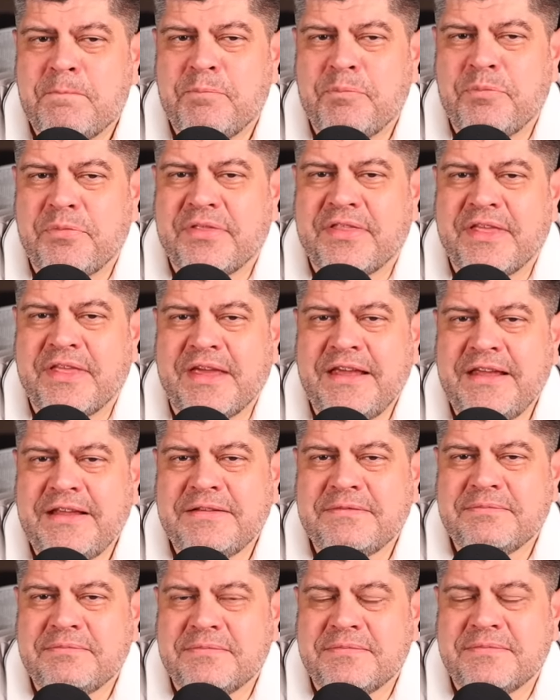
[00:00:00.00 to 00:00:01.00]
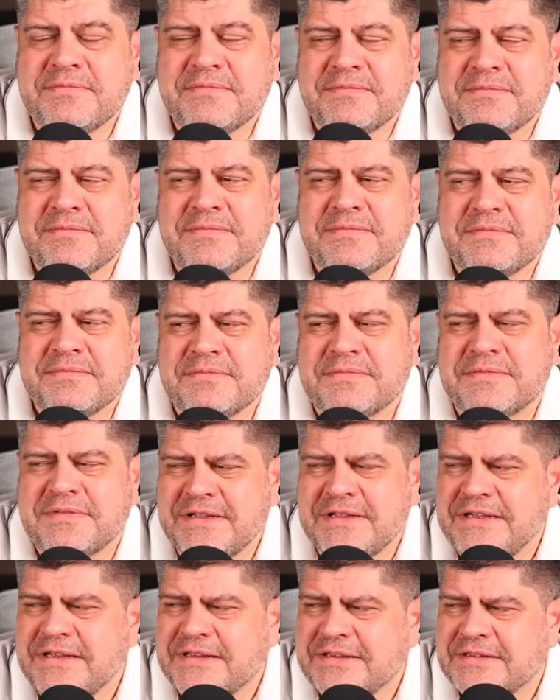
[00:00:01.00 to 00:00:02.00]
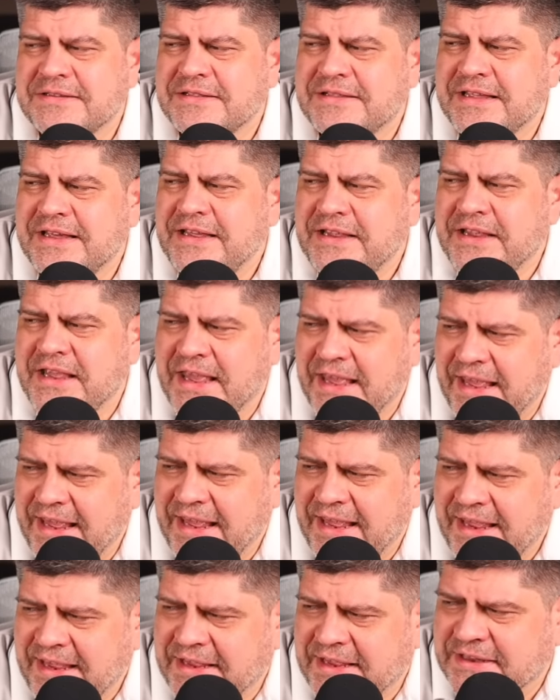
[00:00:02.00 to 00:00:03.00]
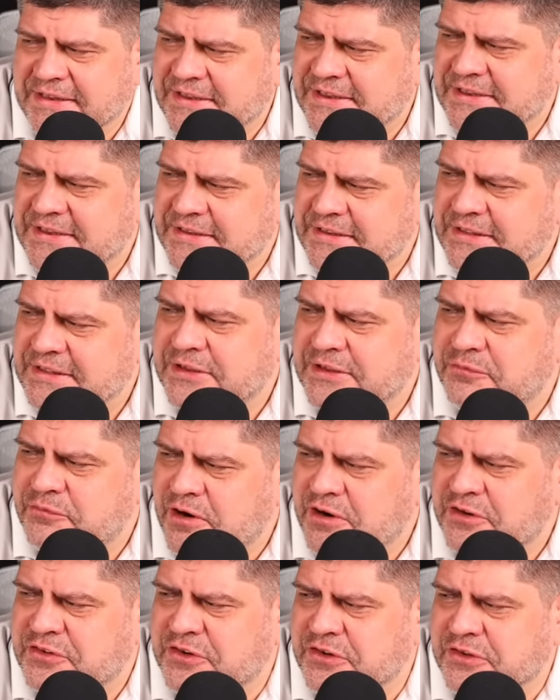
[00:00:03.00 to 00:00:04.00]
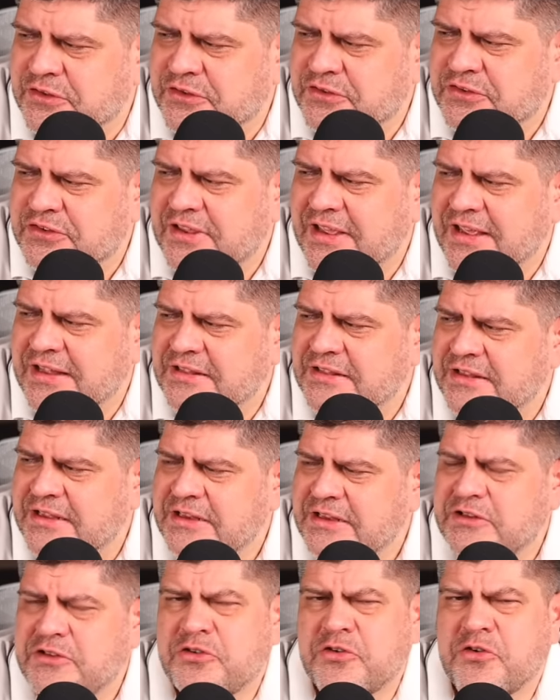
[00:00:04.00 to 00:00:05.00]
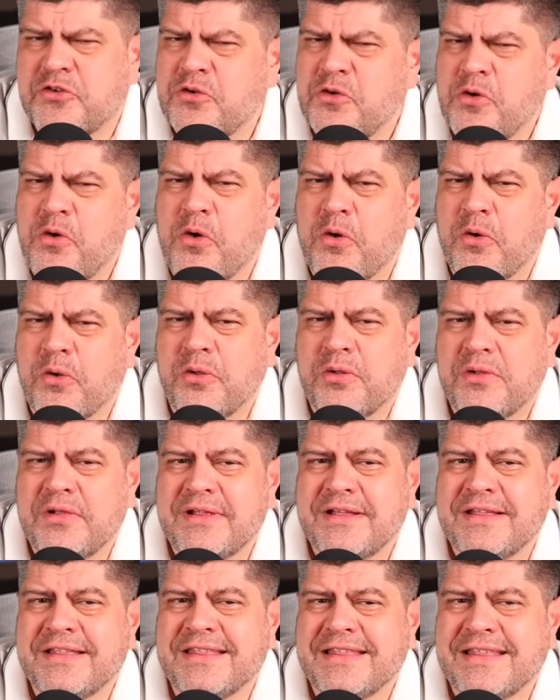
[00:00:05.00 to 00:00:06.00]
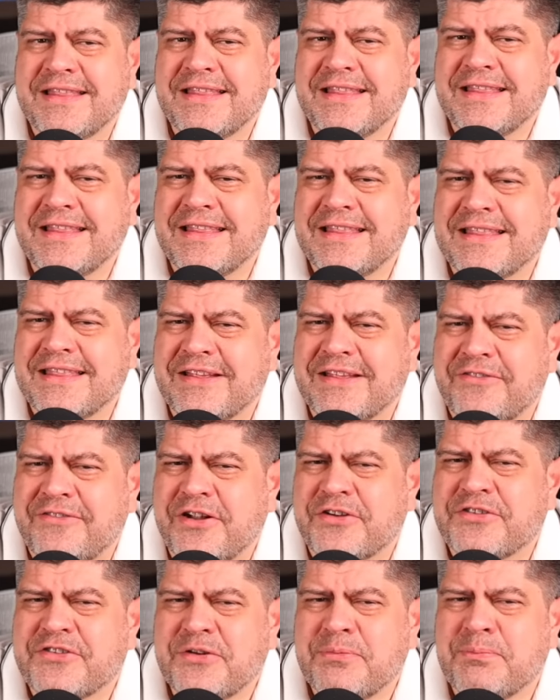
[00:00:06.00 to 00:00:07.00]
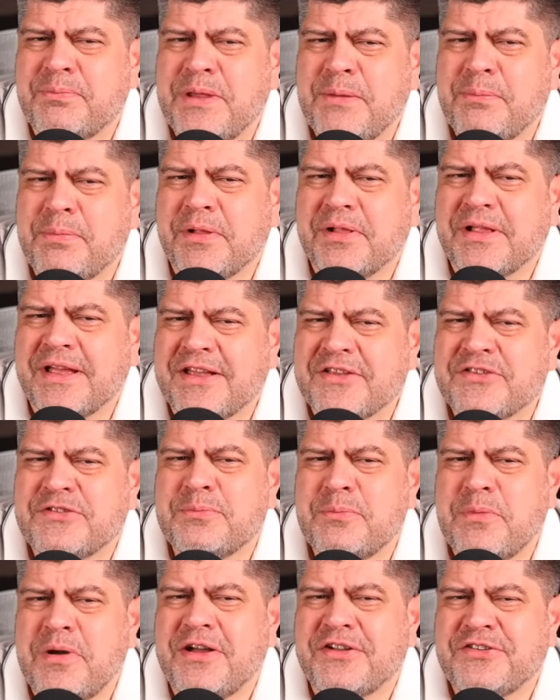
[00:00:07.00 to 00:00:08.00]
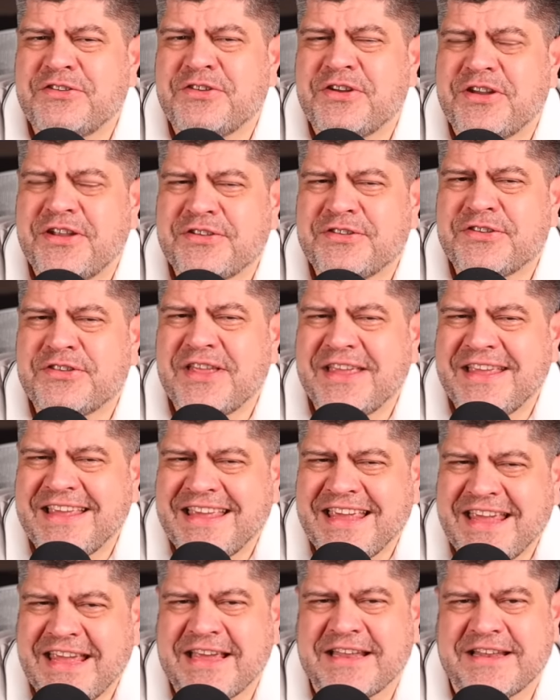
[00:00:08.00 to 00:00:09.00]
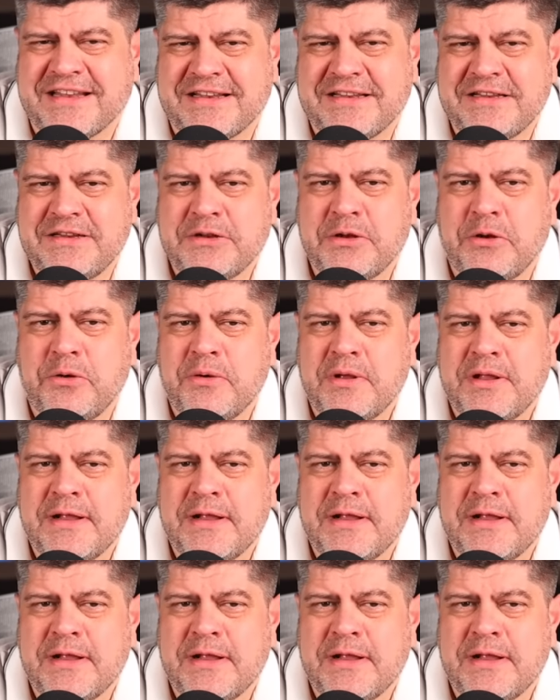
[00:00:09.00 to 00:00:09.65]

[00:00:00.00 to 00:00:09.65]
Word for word: They think they hate the Russians and they troll the Russian people as much as they can, you know.